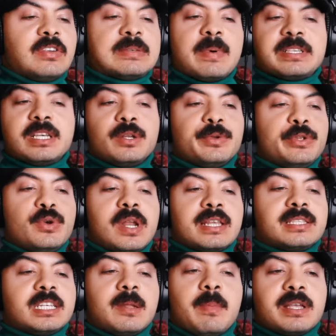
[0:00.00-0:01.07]
Every time I see New Line
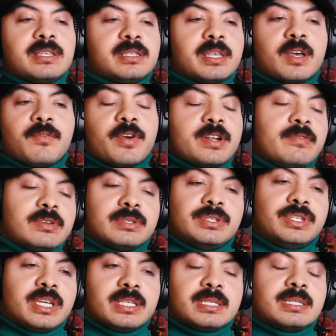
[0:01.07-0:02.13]
Cinema, I just think of Freddy vs.
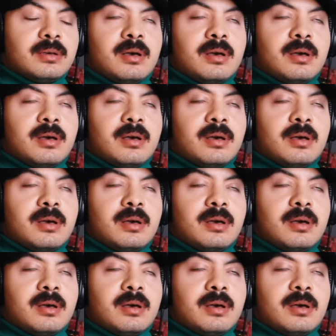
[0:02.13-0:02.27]
Jason.